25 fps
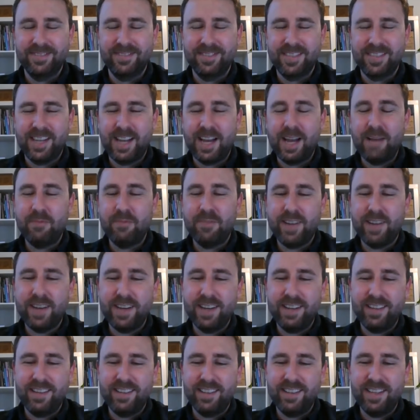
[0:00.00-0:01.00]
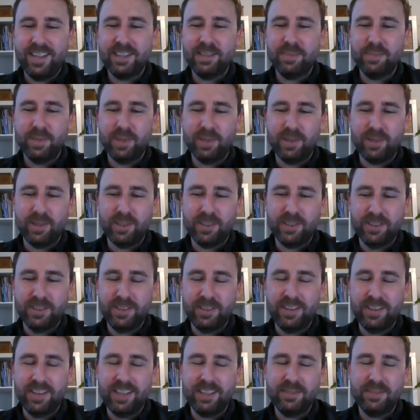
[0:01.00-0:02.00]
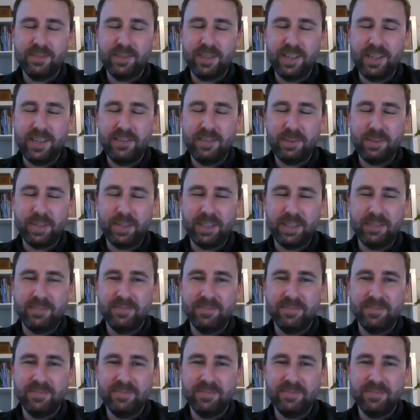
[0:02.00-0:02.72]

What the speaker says: I'm fine, thanks Manoj. Thanks for having me.